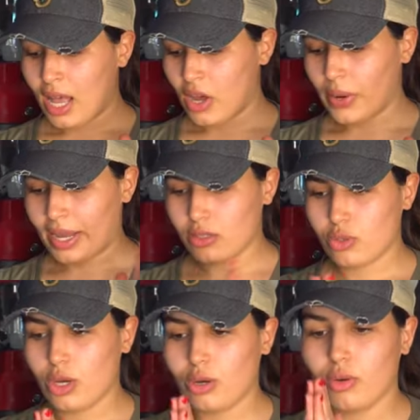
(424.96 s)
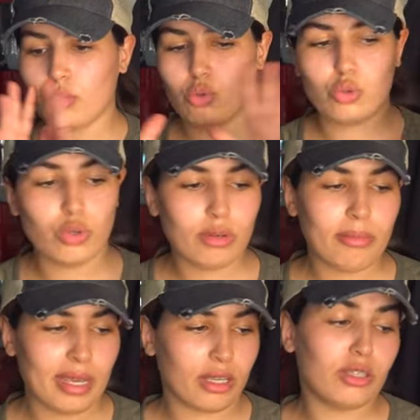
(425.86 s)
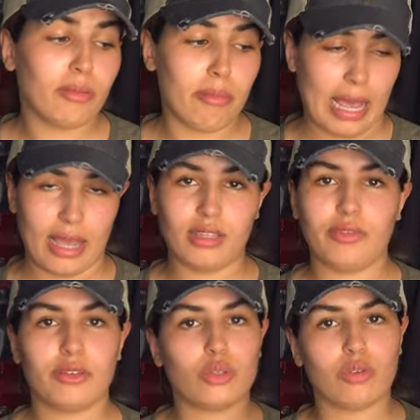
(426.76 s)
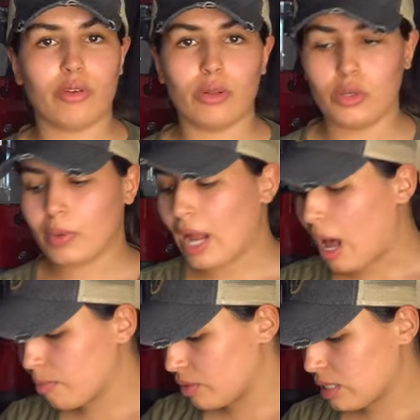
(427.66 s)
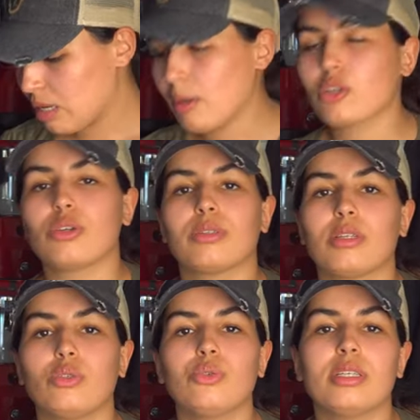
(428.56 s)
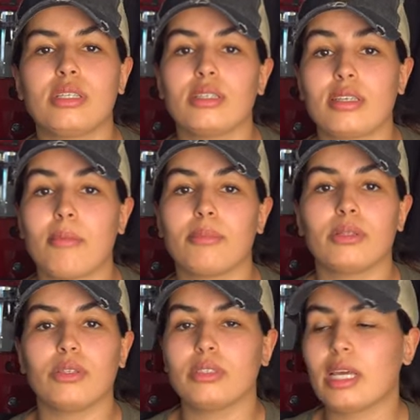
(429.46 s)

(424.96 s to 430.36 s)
All right, so to make the bed, first of all, you wanna obviously make sure that you disassemble the